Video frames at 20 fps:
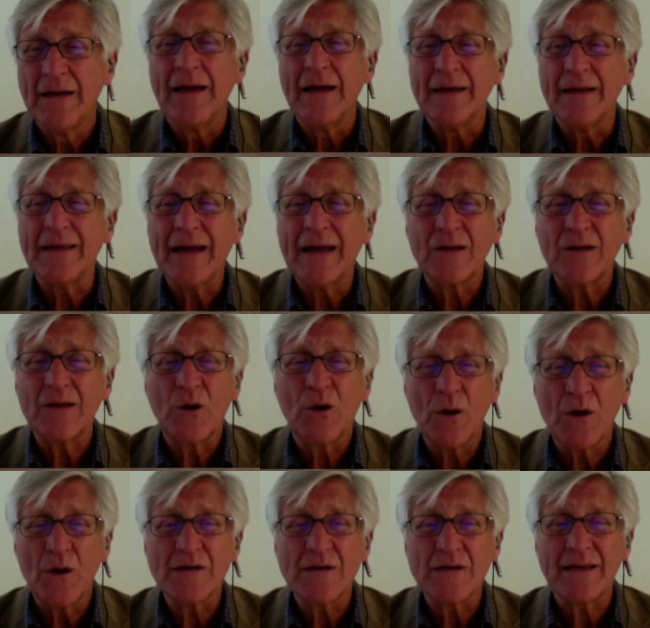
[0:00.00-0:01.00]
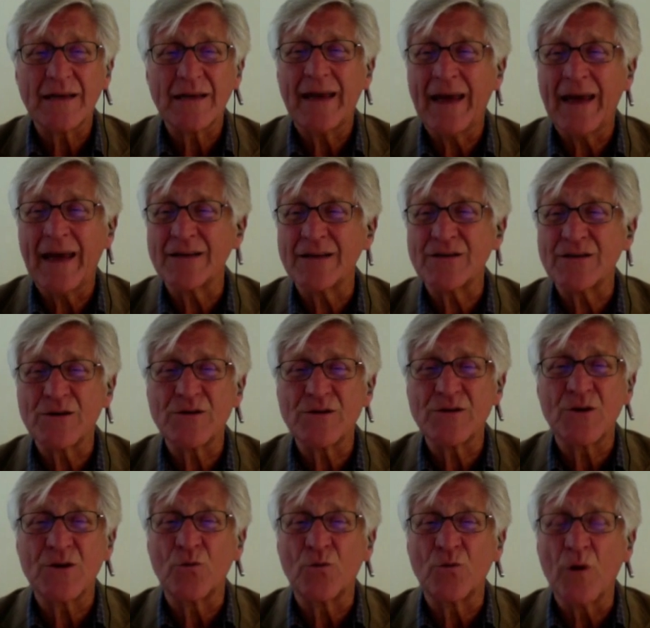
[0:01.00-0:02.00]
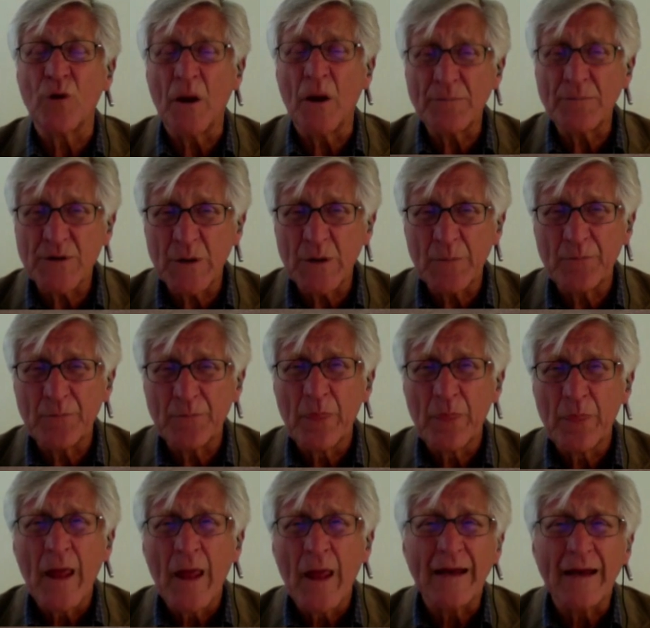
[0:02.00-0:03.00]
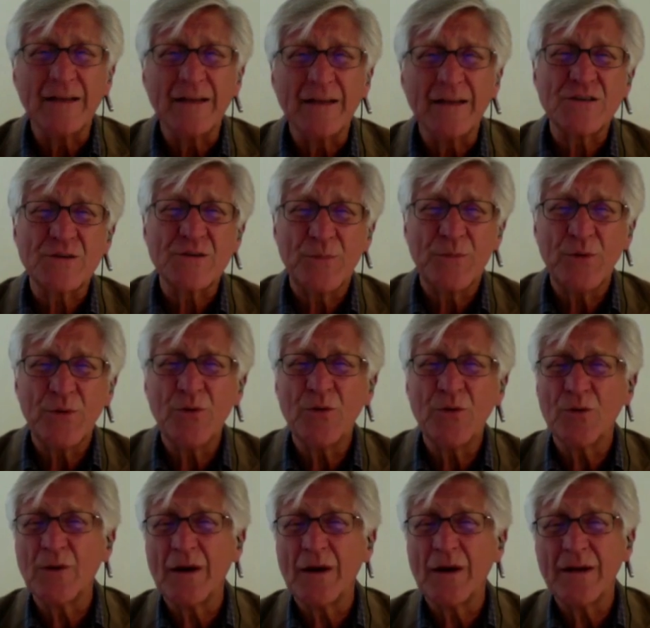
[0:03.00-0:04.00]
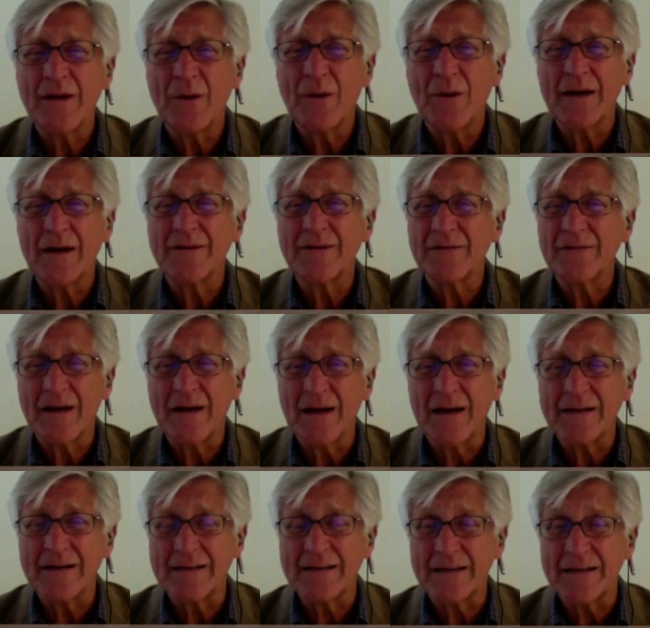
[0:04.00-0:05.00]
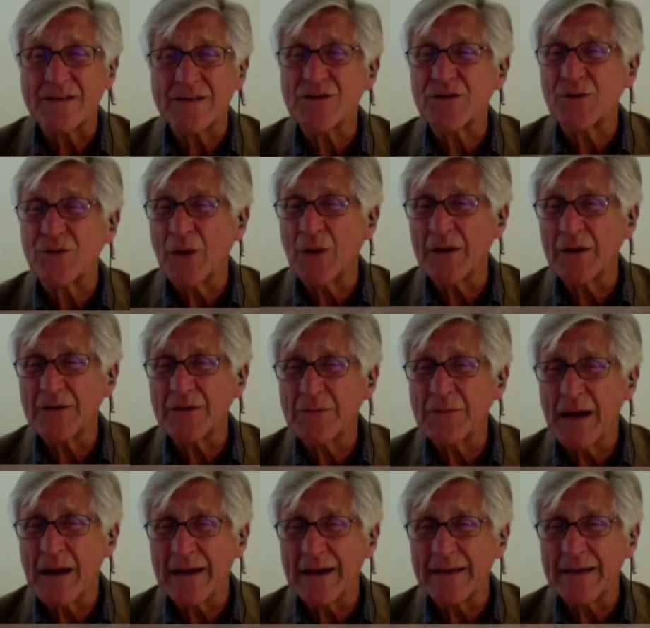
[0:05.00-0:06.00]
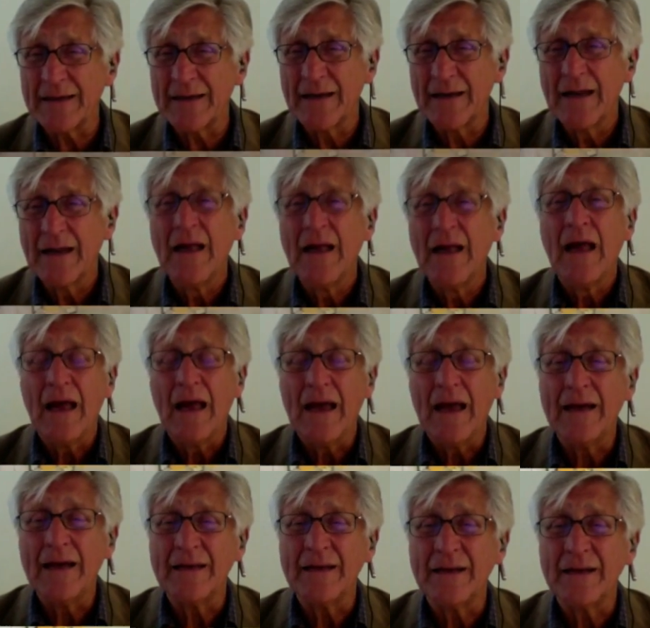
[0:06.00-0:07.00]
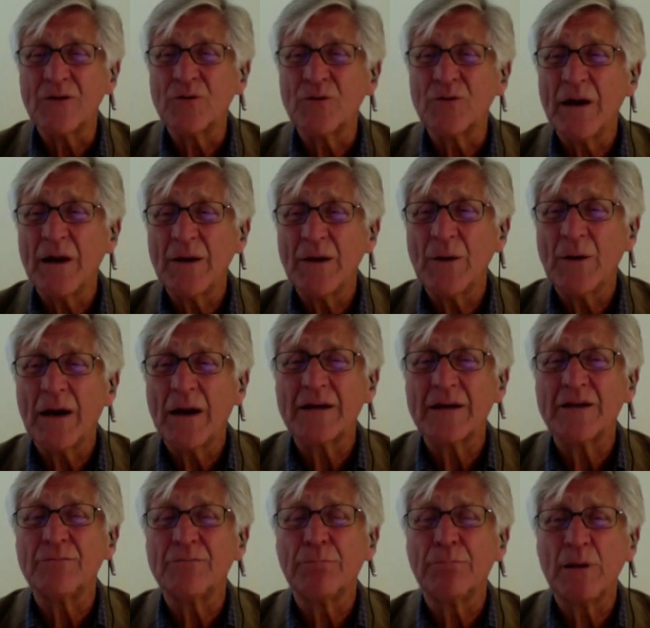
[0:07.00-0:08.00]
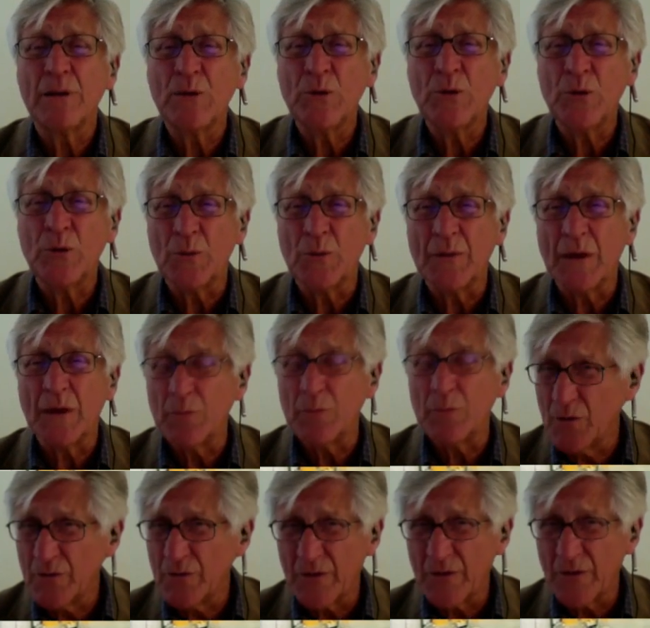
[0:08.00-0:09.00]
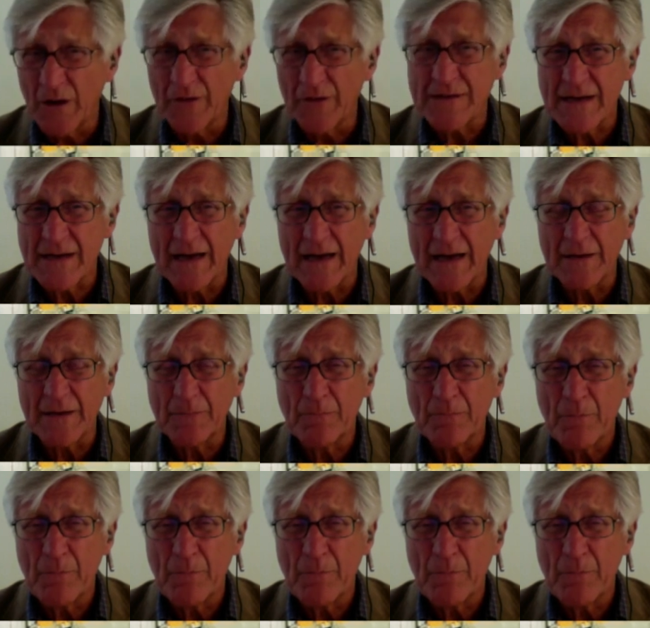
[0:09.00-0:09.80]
And that caused the canisters to rupture and to spew the radioactive contents throughout the mine and in a radioactive plume that moved off site